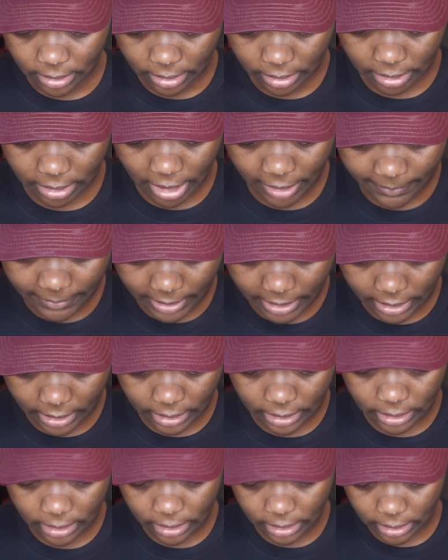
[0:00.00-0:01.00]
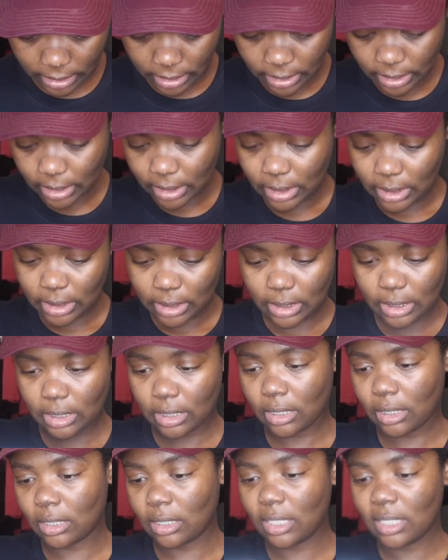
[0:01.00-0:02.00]
she gave me
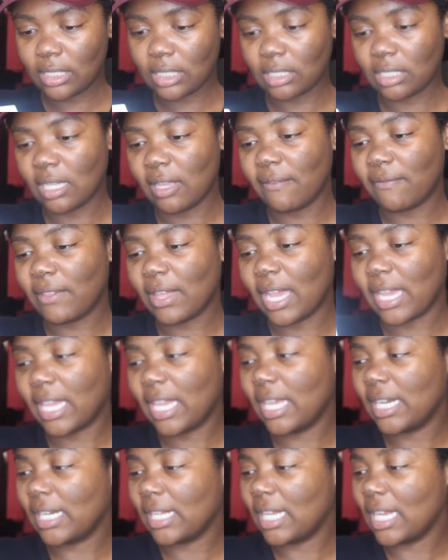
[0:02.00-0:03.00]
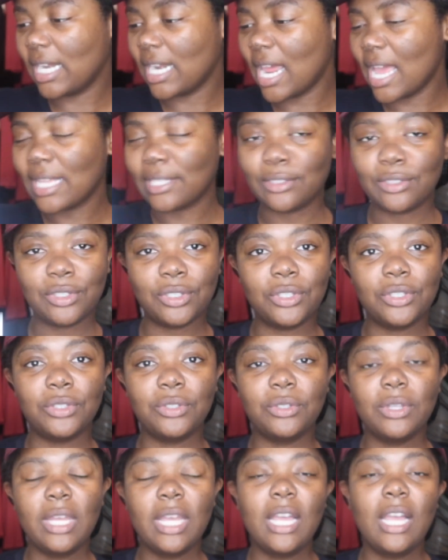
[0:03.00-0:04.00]
a list of stuff that I can and cannot
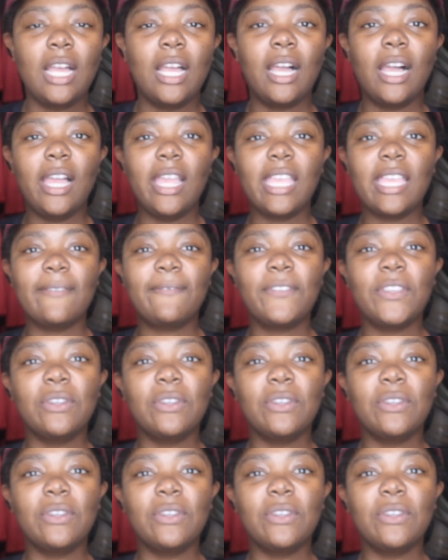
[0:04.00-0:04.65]
do. If